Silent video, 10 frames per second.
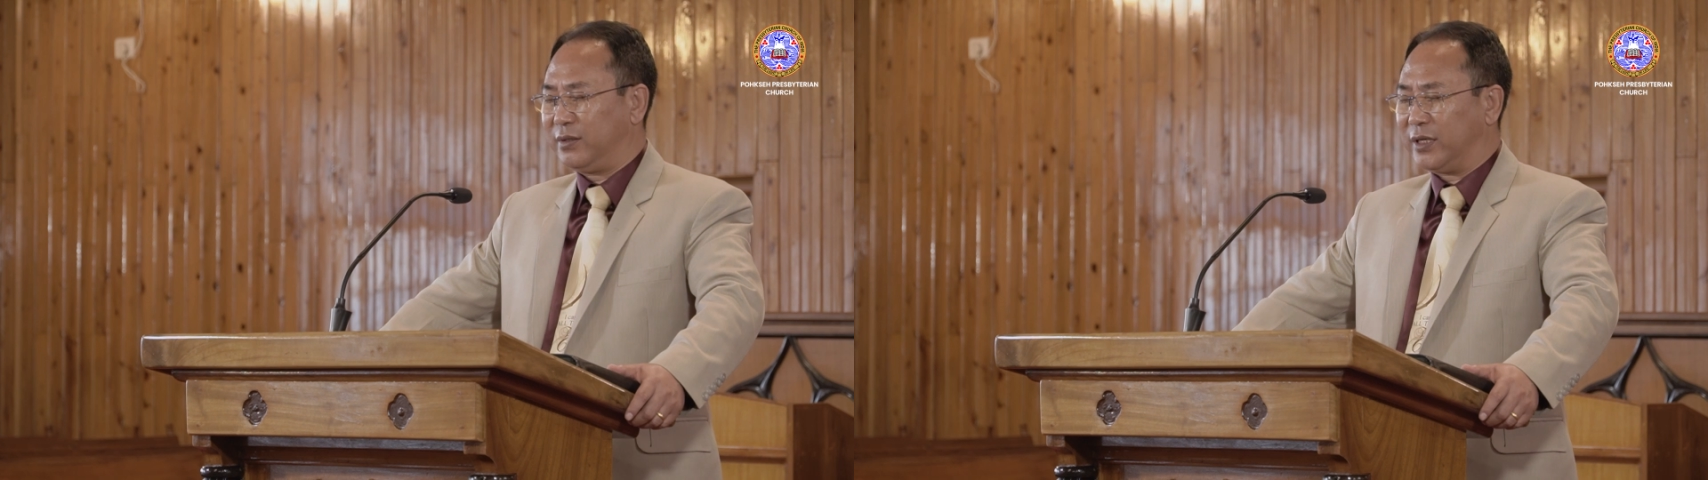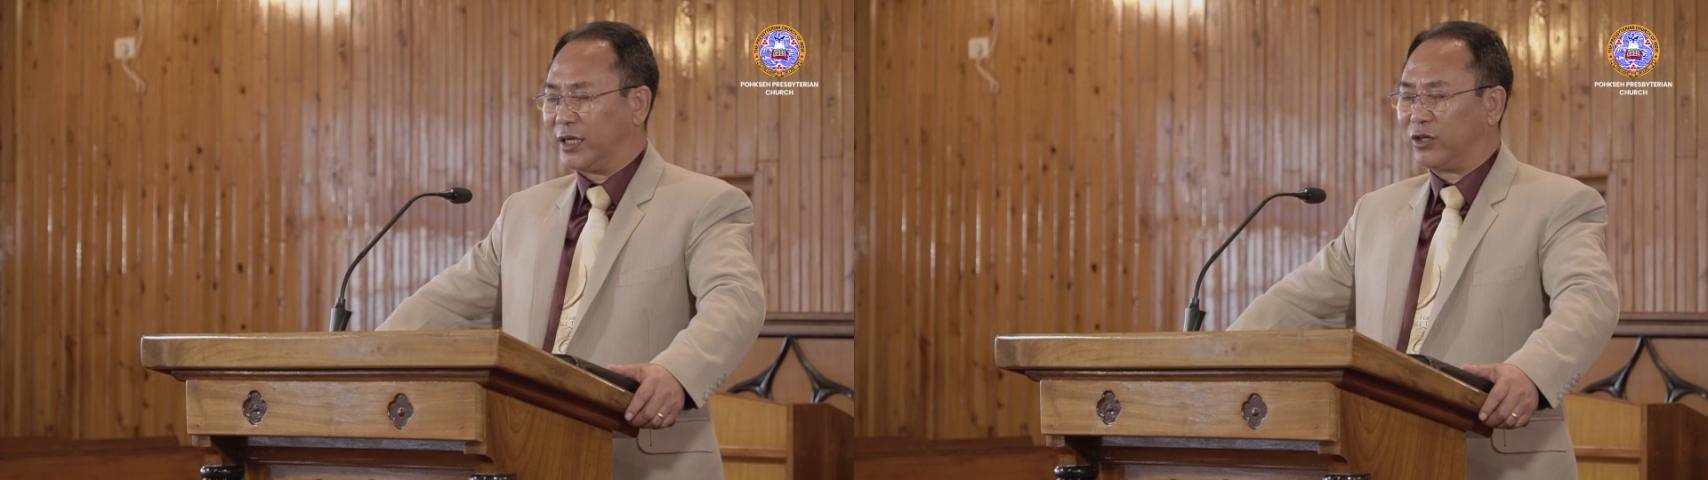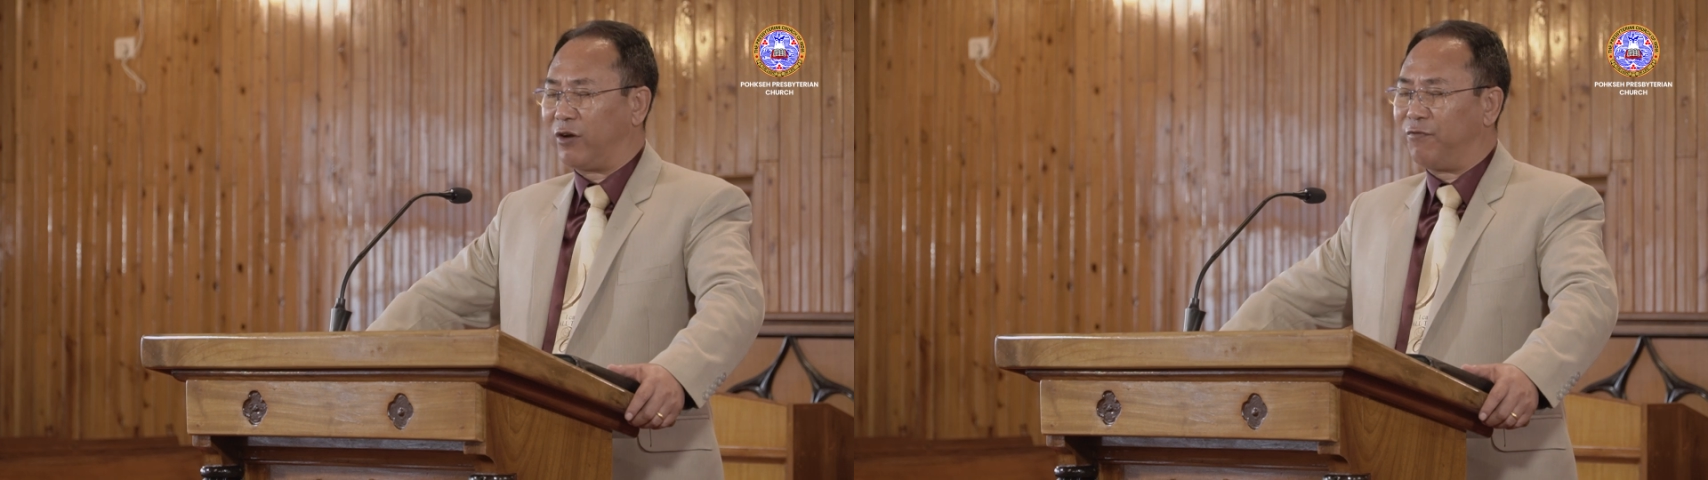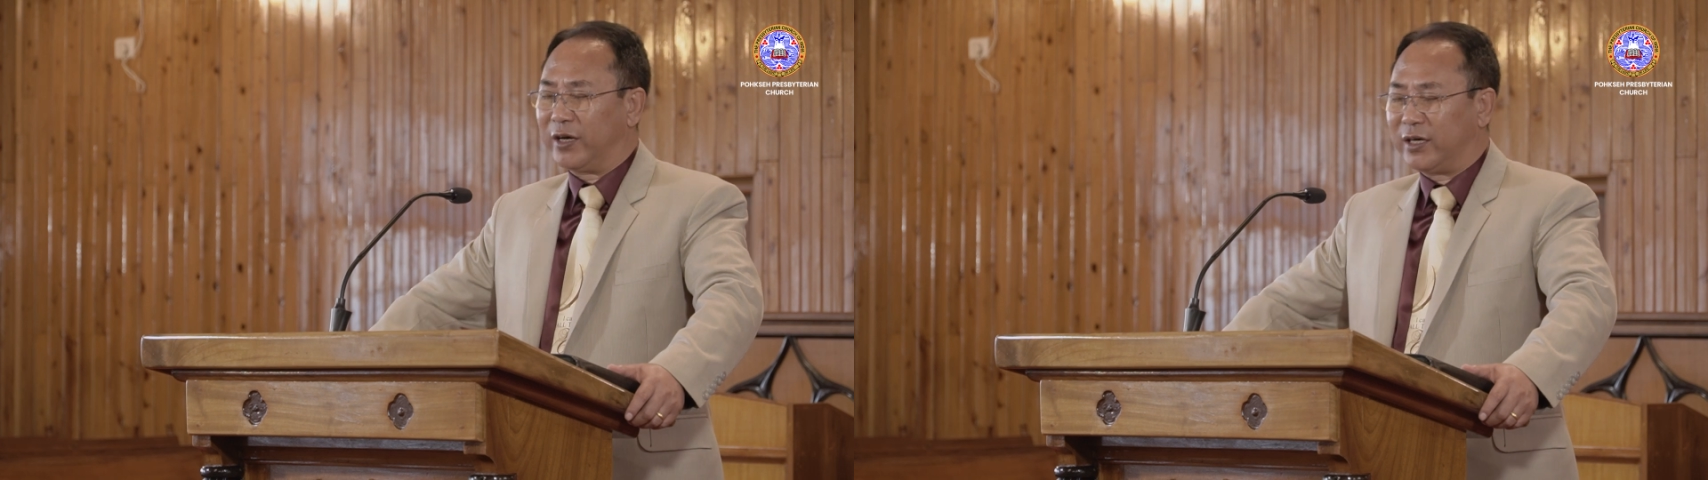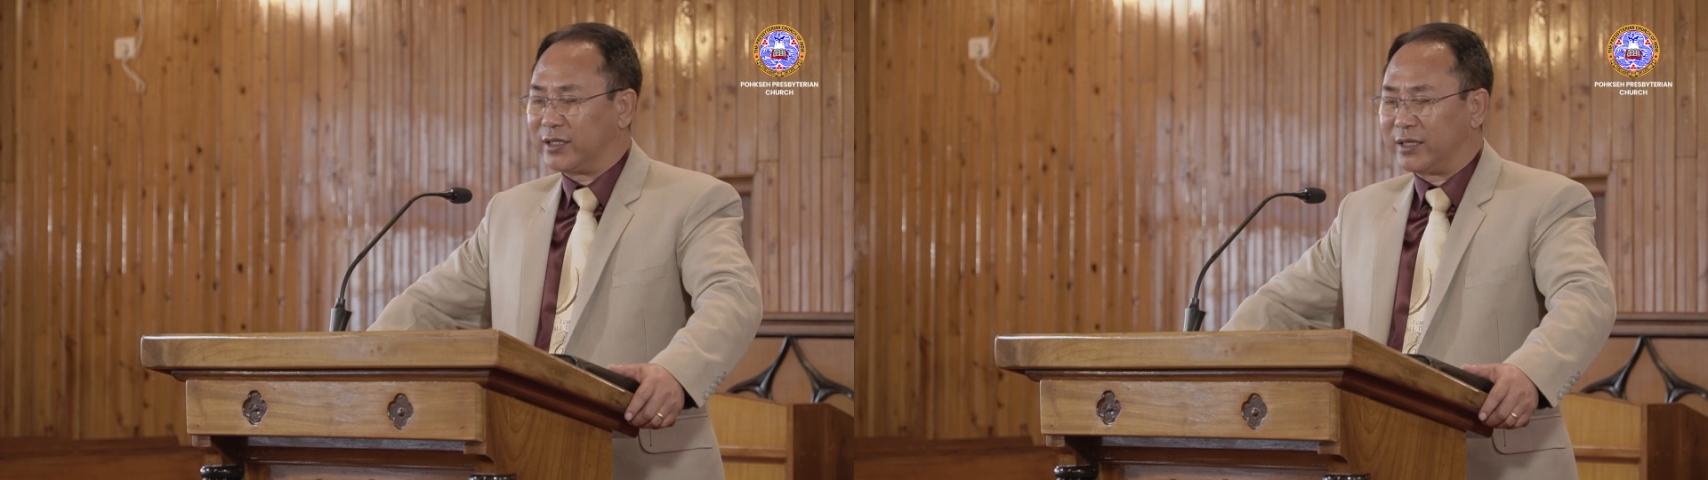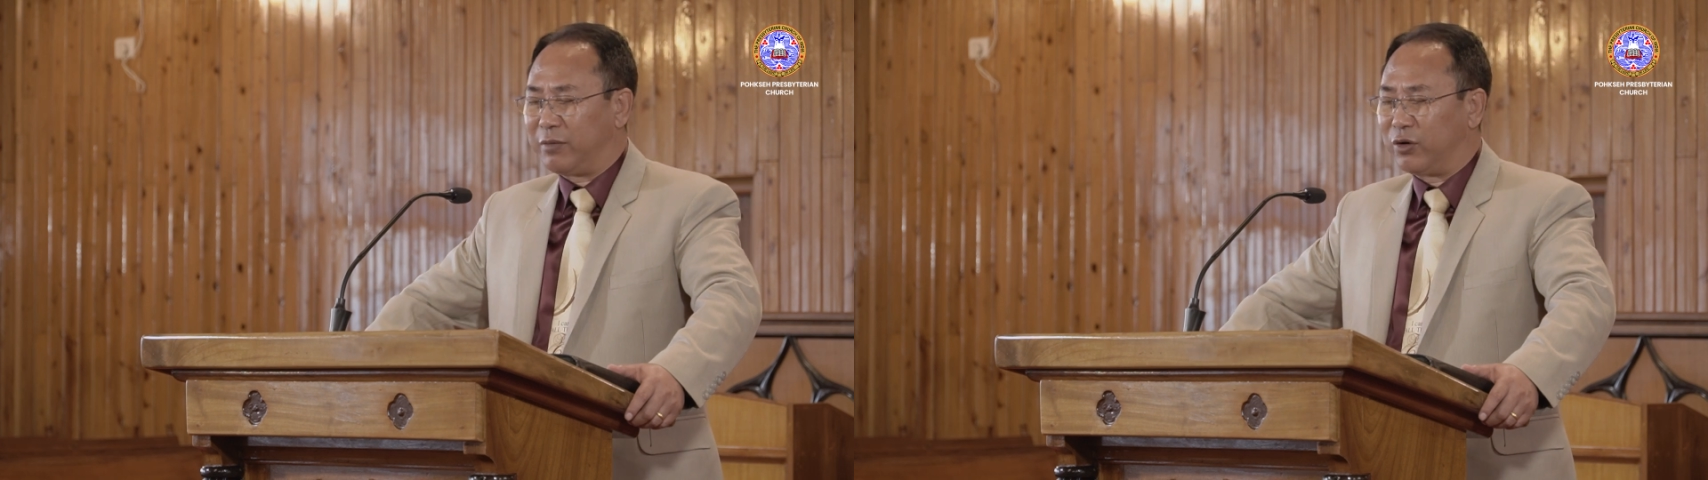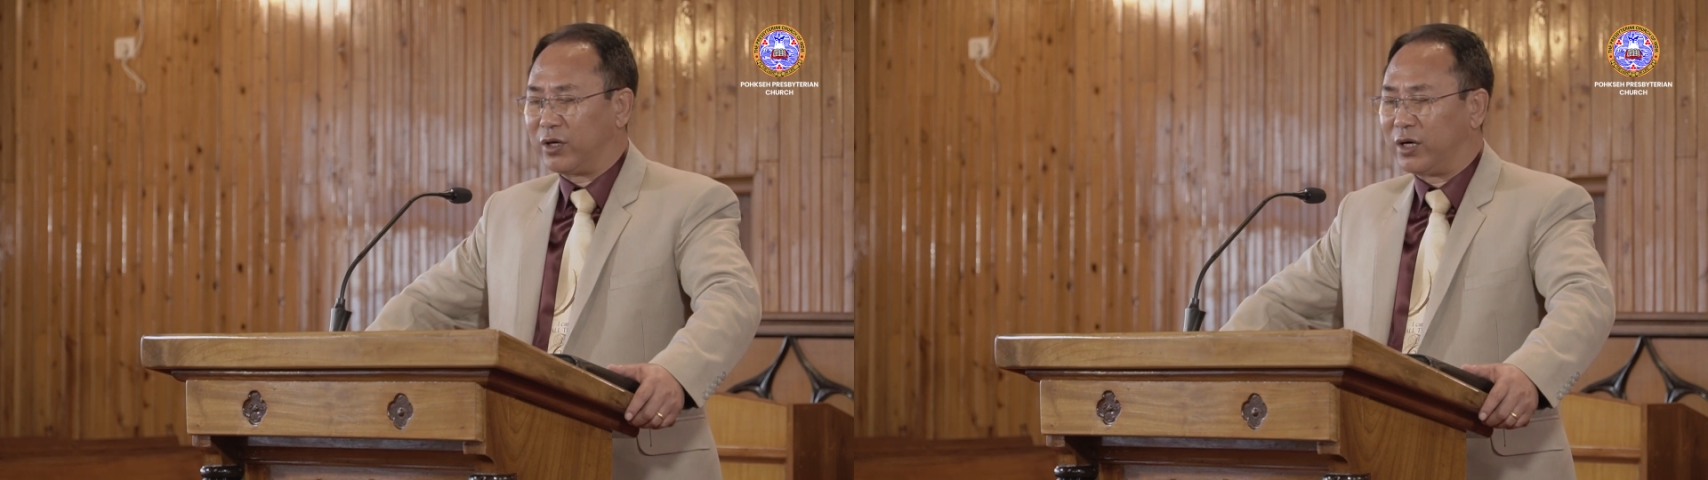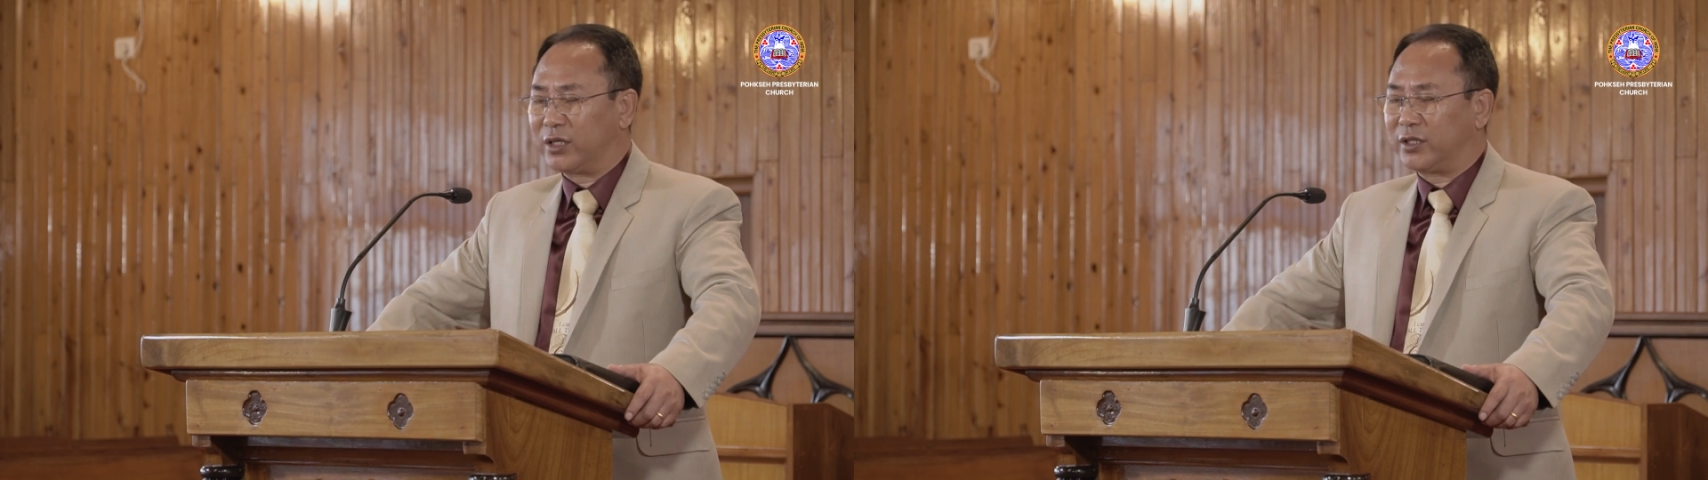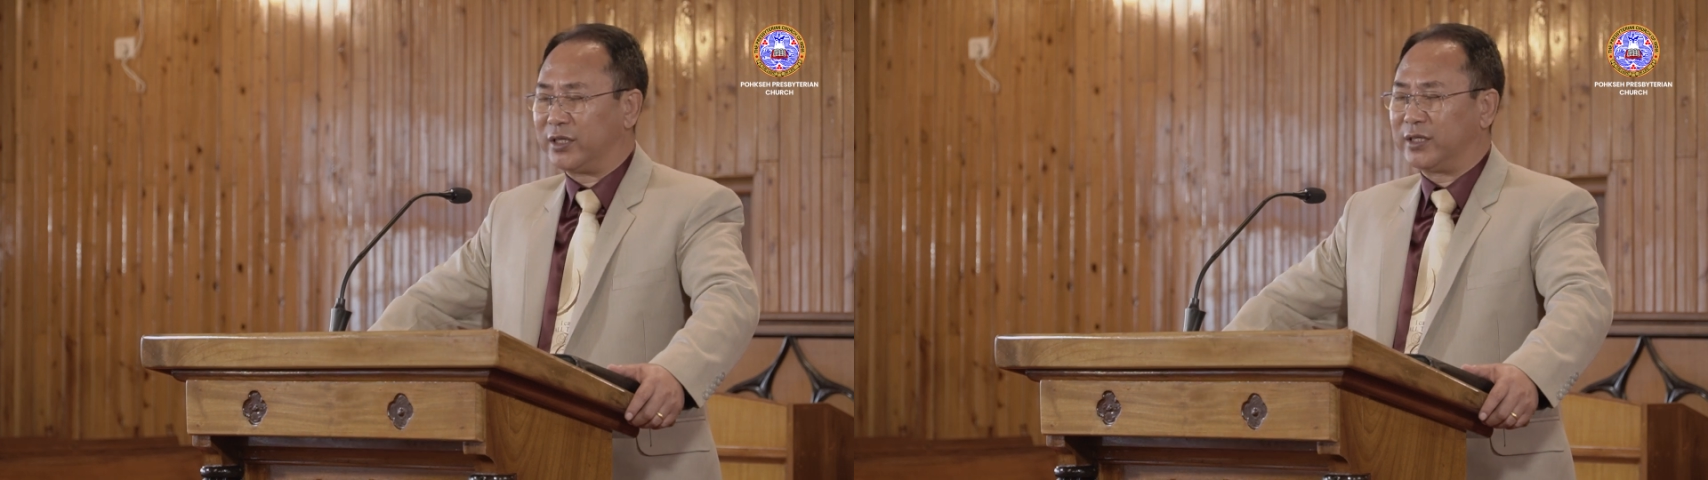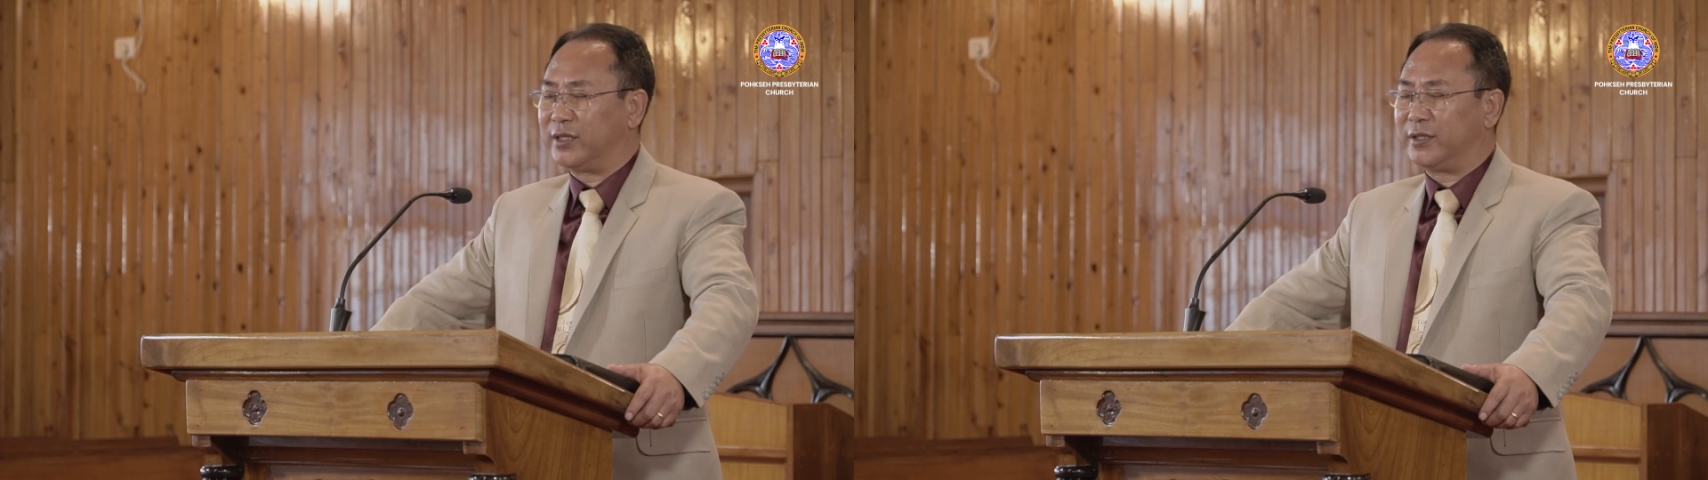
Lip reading: that can convict us about our sin,